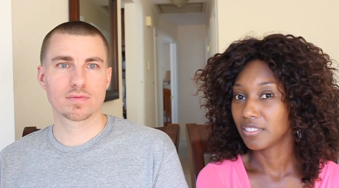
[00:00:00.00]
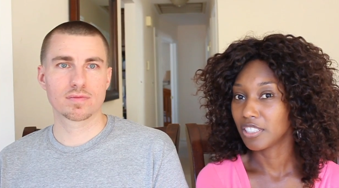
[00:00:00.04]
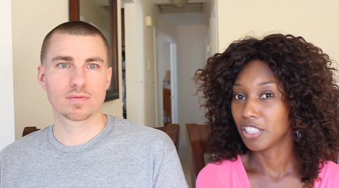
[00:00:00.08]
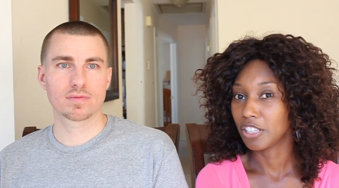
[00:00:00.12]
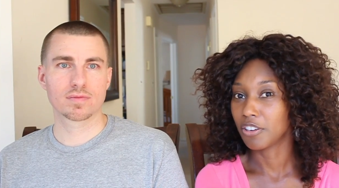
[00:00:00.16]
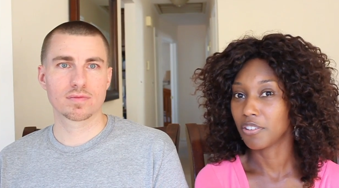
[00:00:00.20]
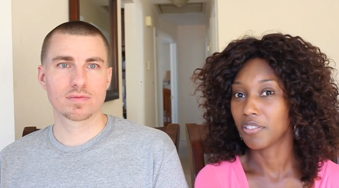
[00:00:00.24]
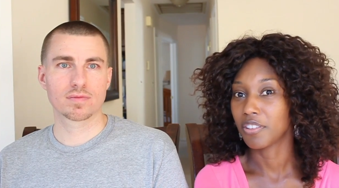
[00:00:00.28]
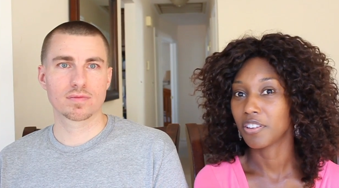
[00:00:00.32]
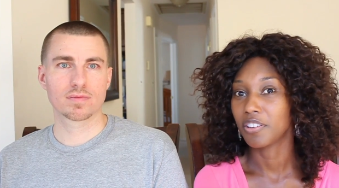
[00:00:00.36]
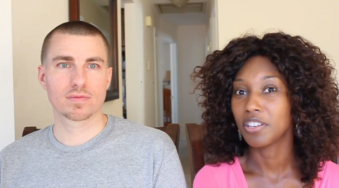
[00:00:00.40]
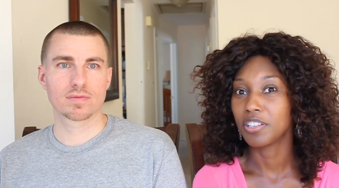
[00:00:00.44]

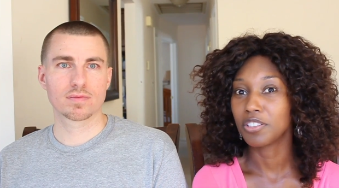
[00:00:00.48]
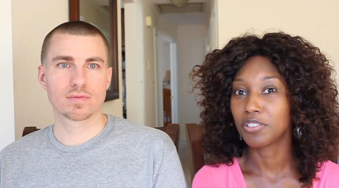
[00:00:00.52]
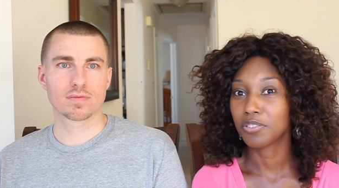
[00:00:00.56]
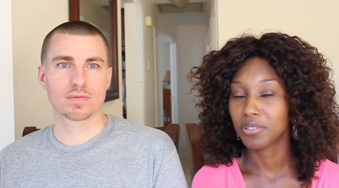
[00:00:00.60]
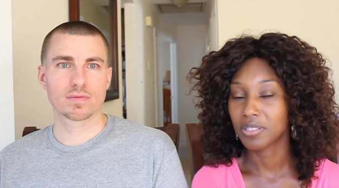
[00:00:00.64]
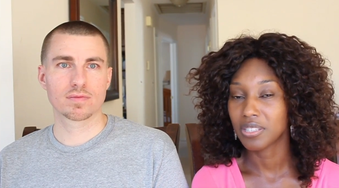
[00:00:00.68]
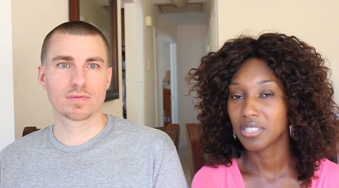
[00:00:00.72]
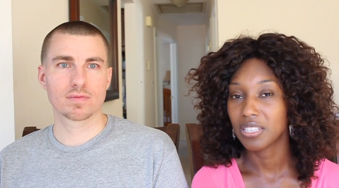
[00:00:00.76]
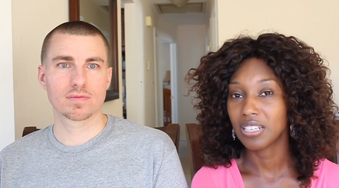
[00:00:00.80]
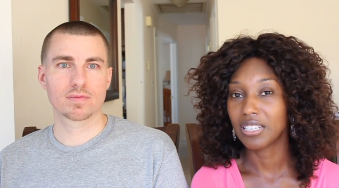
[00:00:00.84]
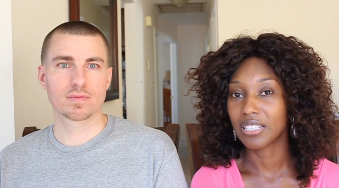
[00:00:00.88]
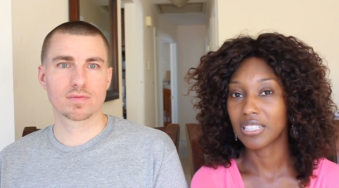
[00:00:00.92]
Speaker 1: you know, they're
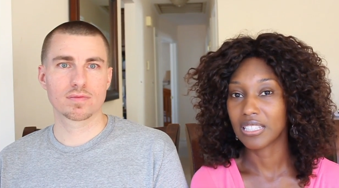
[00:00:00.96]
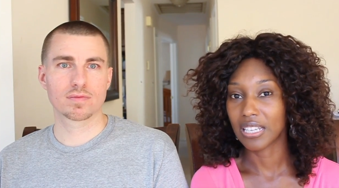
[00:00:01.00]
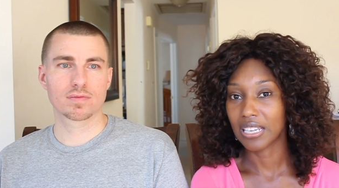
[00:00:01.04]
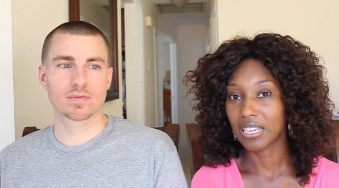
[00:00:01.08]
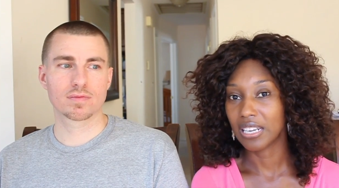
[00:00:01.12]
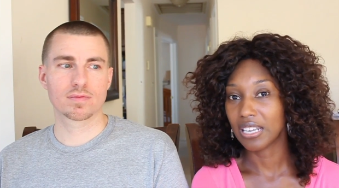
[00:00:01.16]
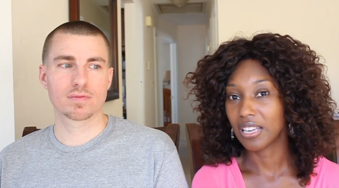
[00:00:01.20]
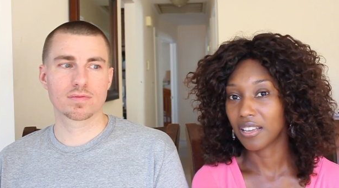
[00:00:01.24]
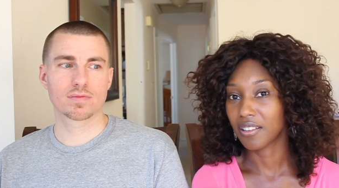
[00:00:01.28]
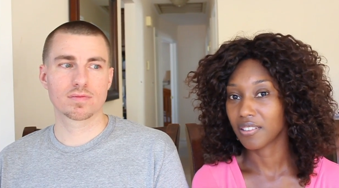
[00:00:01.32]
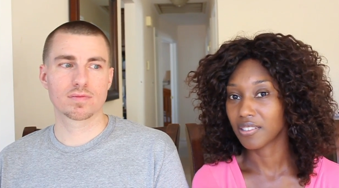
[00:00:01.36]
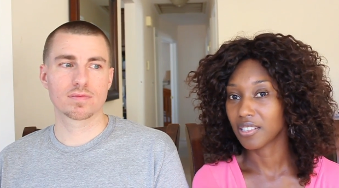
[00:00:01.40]
interested in
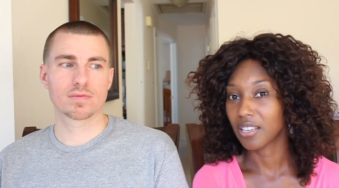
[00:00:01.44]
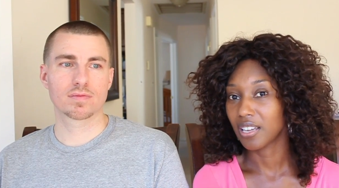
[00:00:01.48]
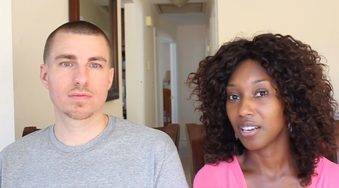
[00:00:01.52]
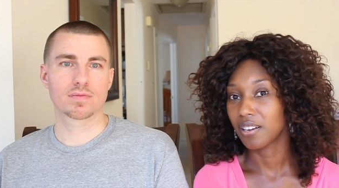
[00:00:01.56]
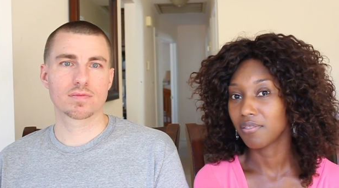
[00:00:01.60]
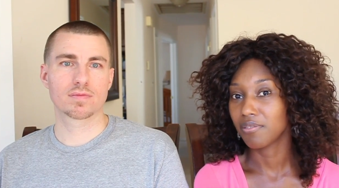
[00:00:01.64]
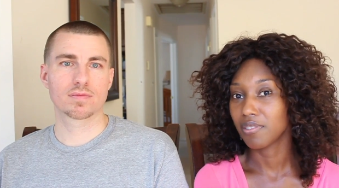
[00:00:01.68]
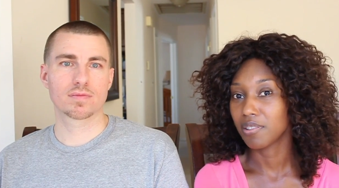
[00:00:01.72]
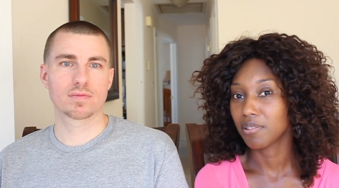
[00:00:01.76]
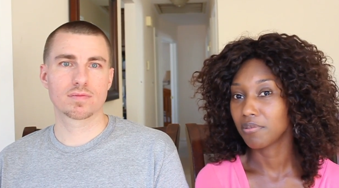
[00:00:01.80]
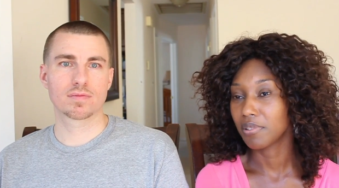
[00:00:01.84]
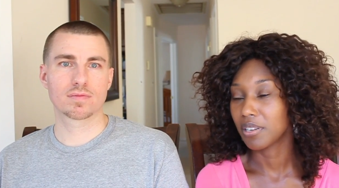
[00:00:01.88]
dating
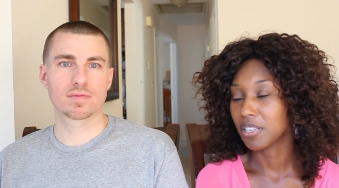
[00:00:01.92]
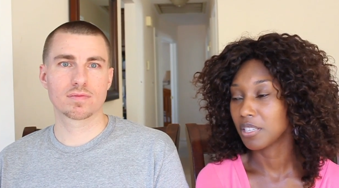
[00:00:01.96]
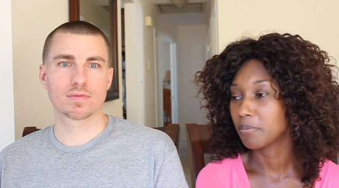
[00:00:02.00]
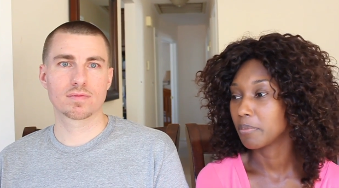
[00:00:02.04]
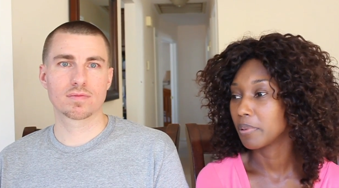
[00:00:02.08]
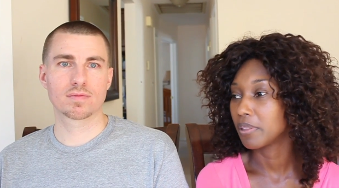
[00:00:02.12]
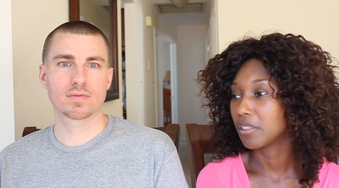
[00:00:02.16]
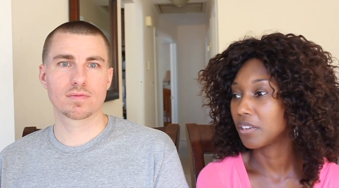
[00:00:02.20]
outside of their race,